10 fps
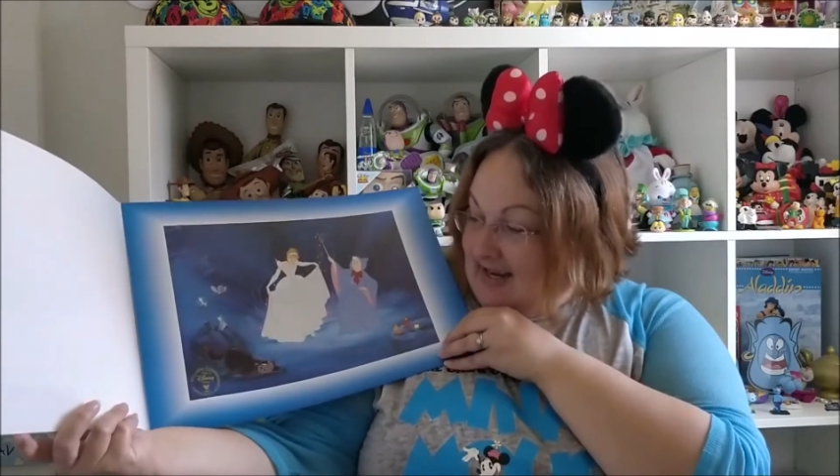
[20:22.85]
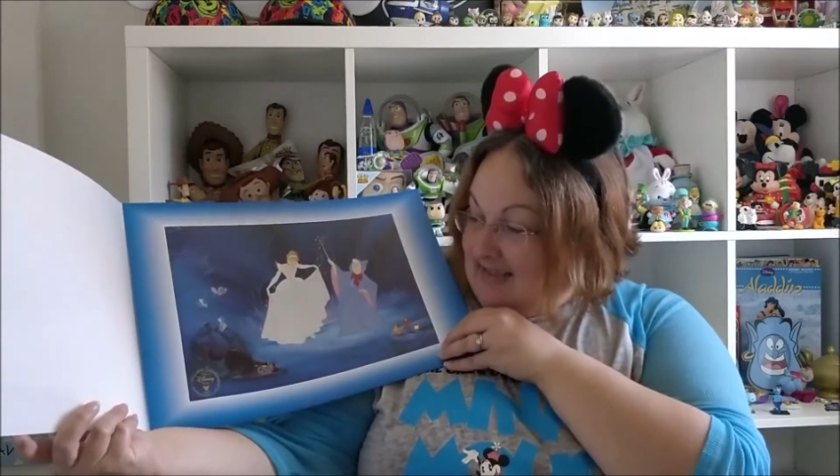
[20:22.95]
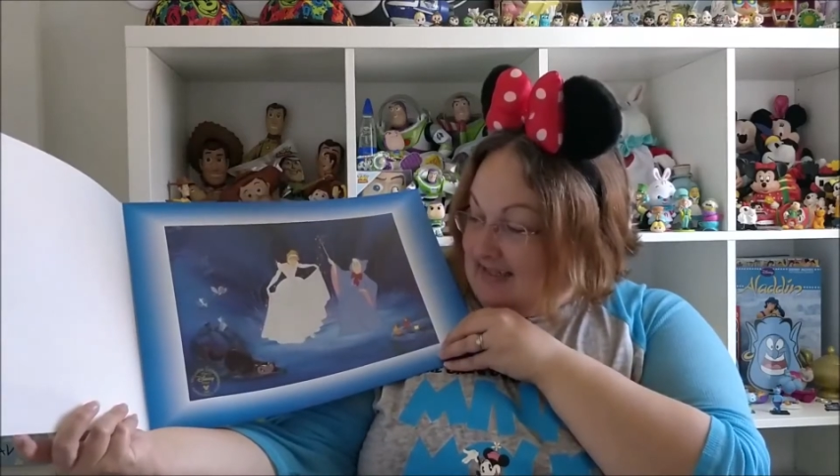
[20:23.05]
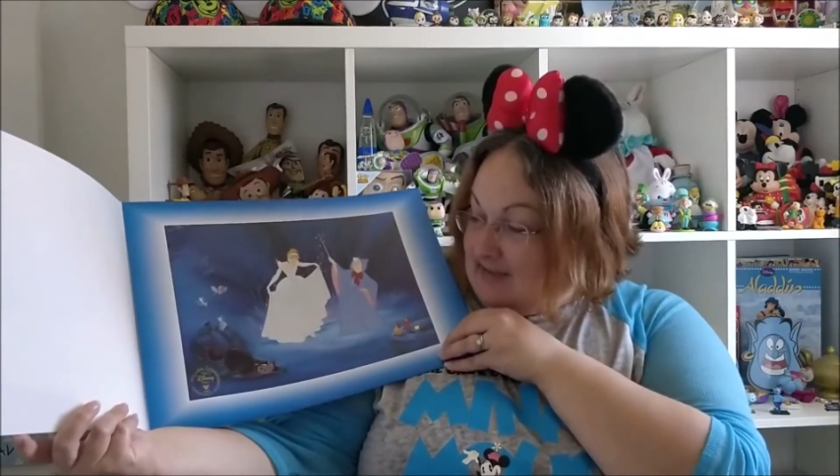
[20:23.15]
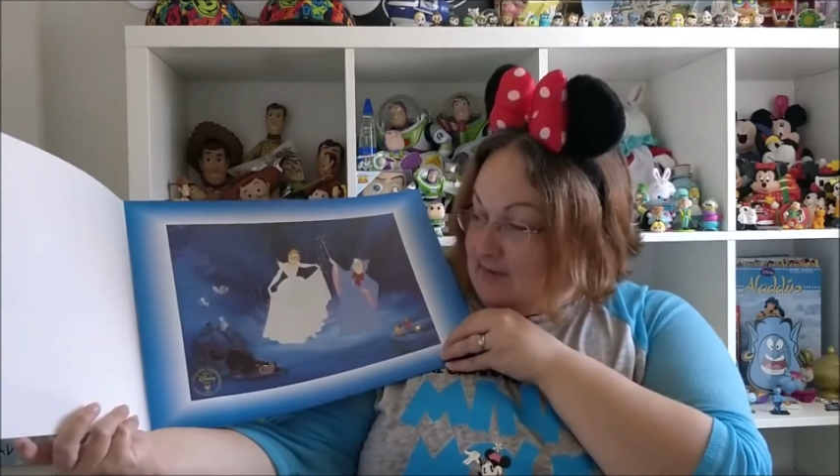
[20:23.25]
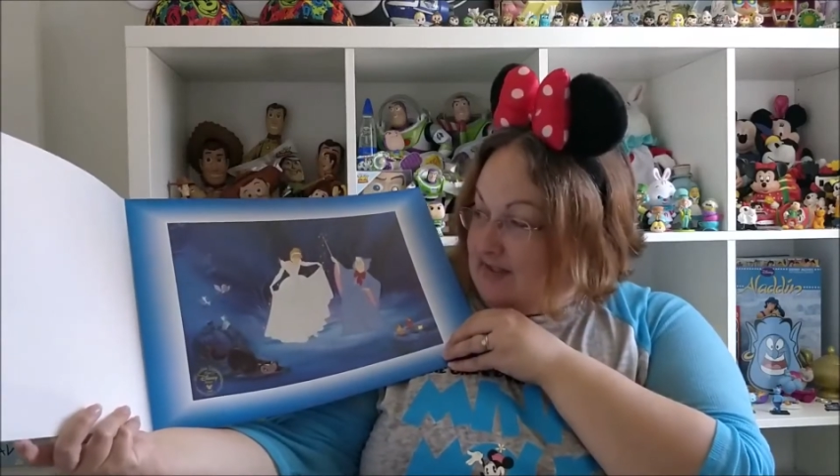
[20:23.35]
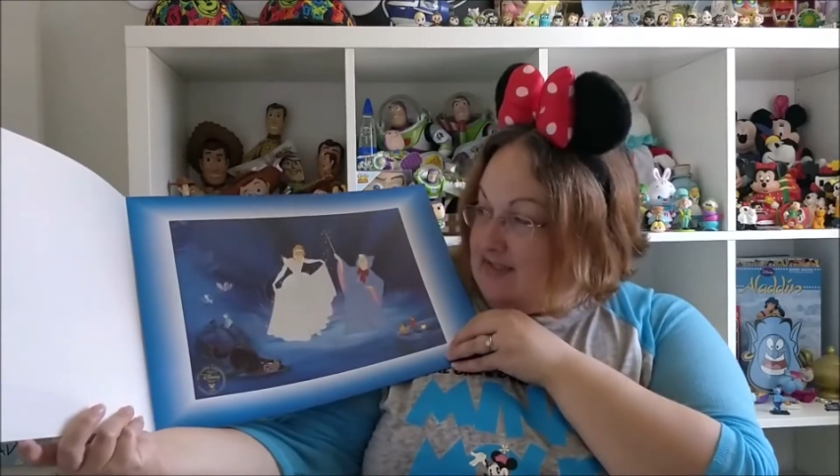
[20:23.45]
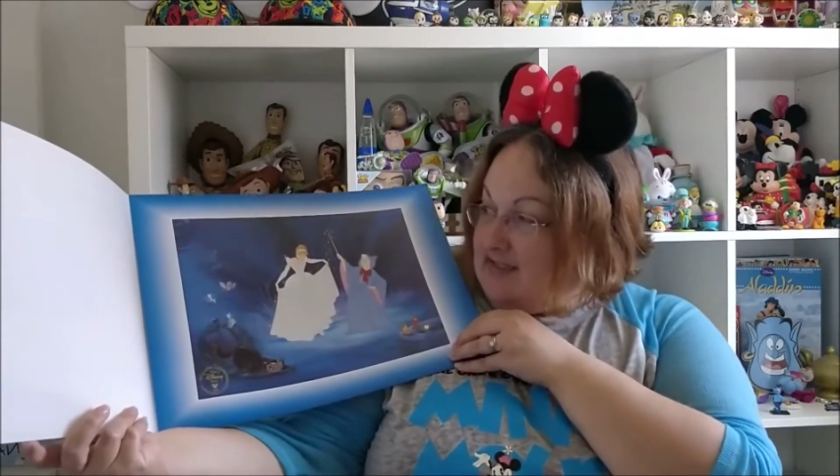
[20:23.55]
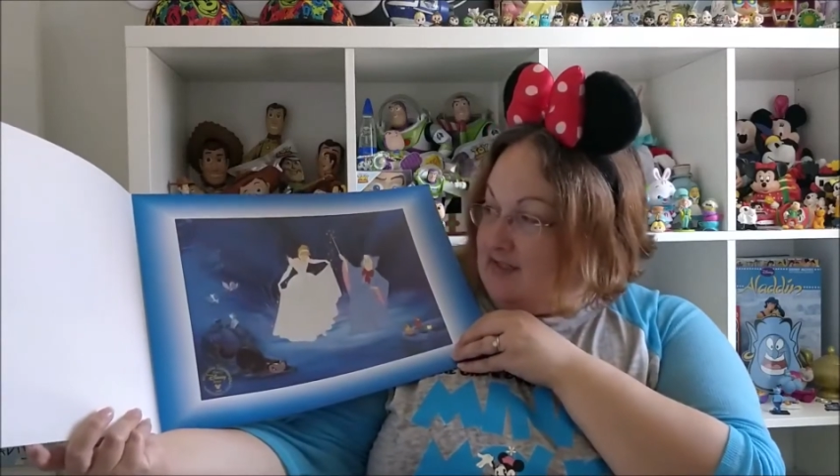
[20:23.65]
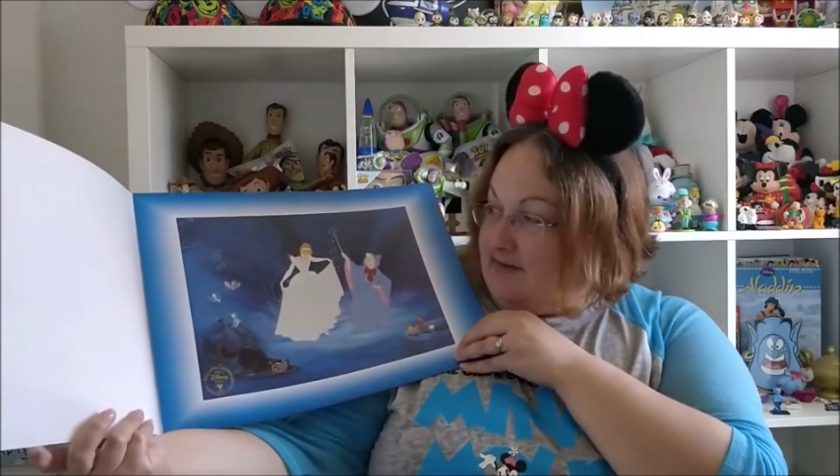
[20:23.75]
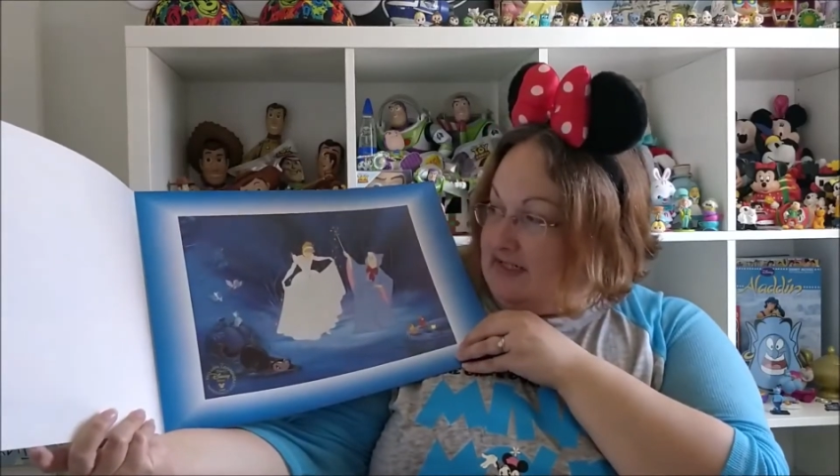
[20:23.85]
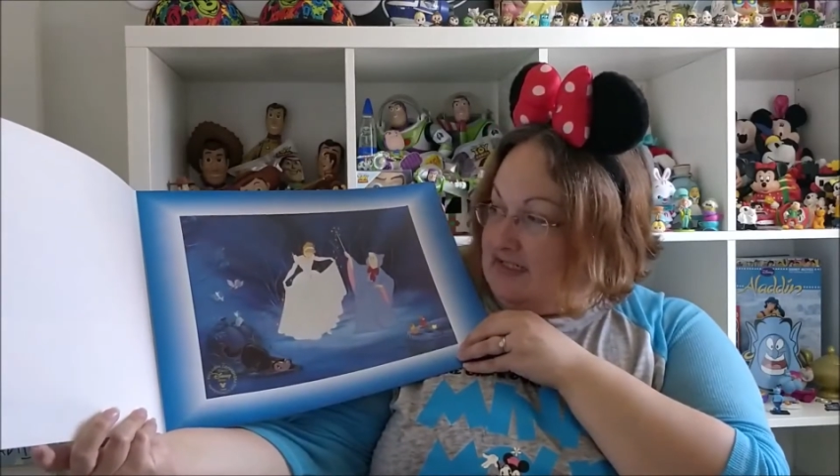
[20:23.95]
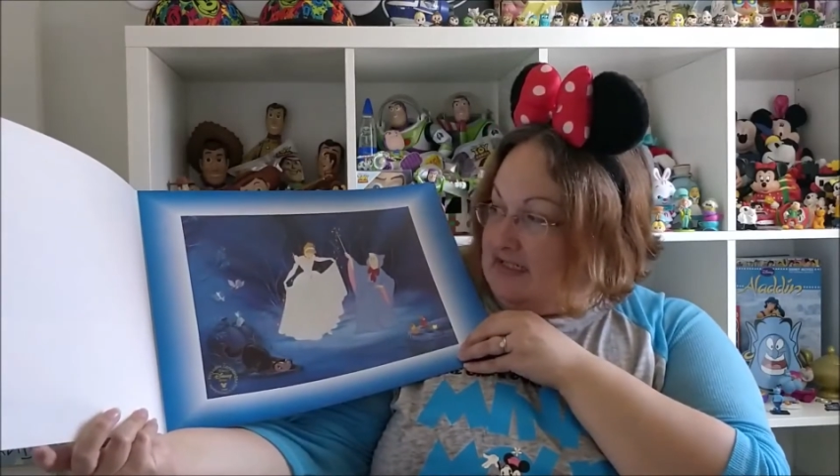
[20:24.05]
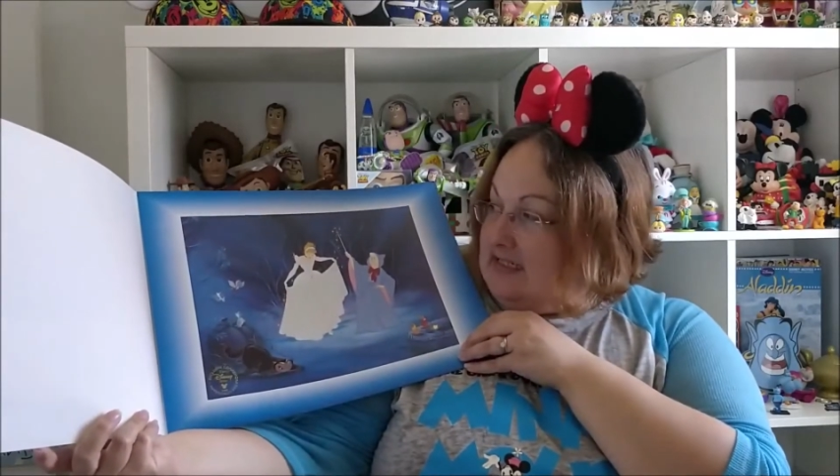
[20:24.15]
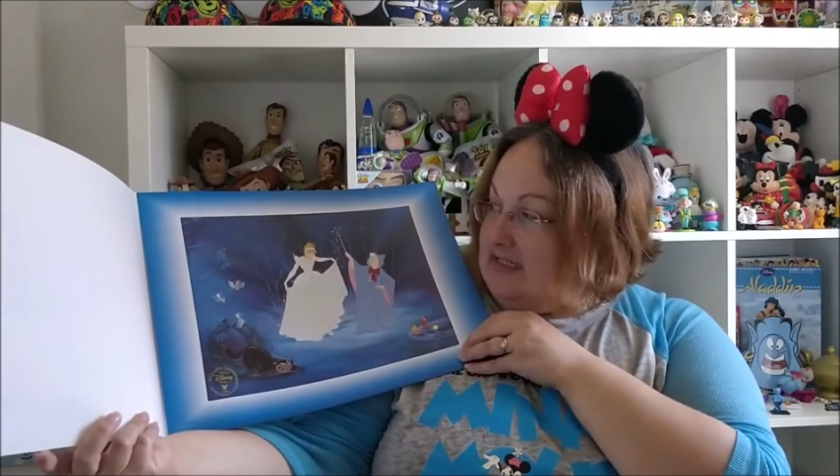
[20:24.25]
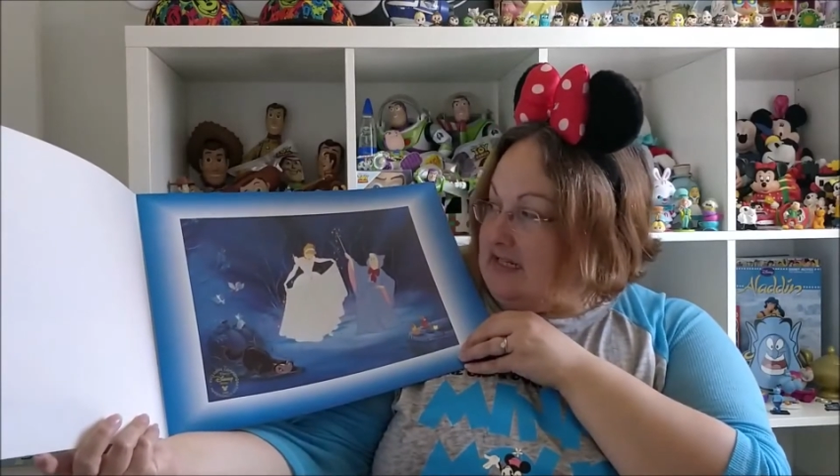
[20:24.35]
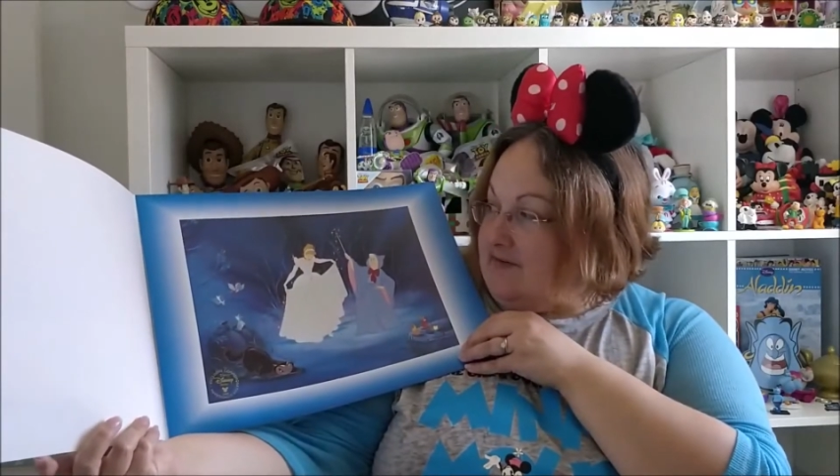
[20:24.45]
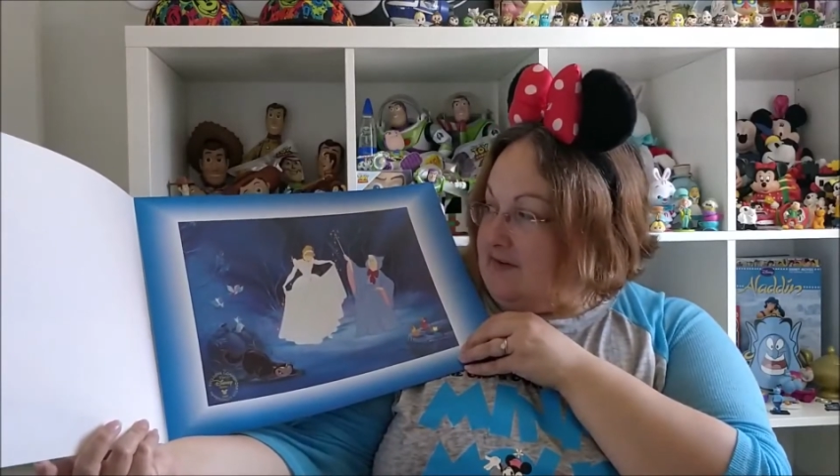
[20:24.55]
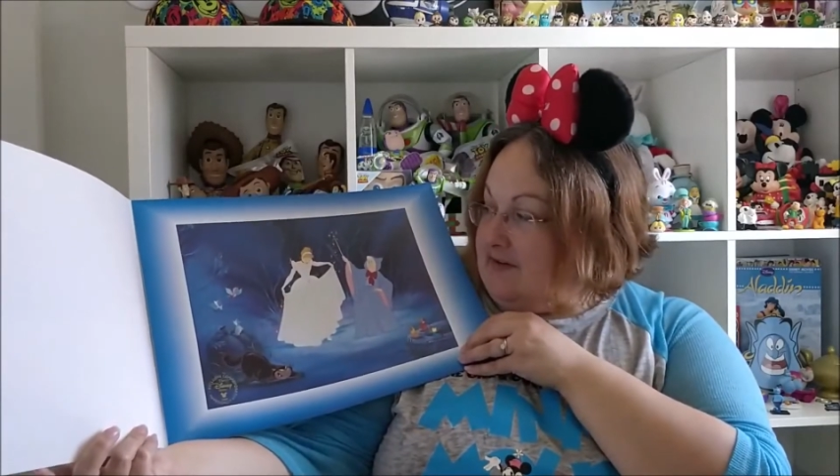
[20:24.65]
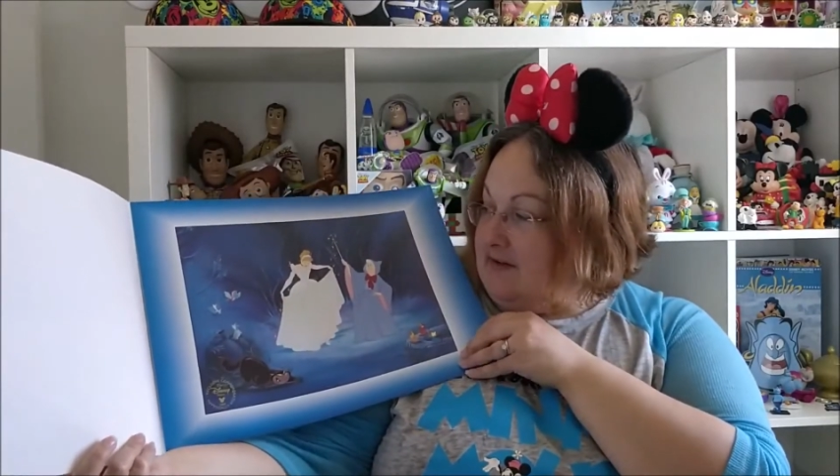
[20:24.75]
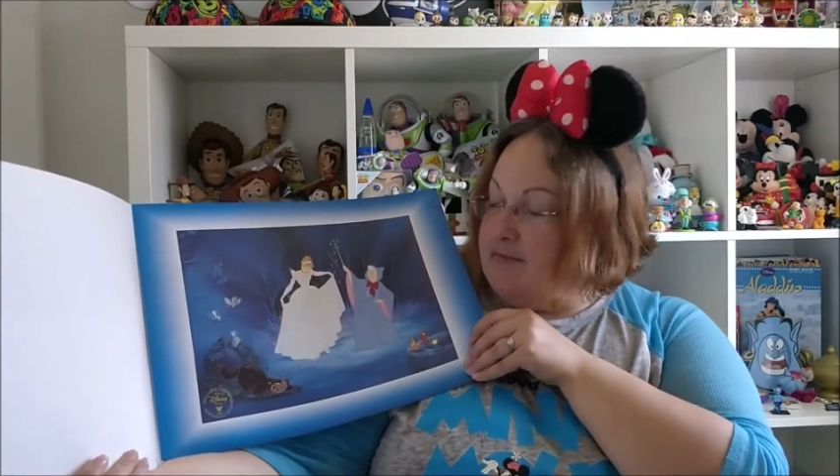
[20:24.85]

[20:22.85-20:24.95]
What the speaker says: And this one is 97.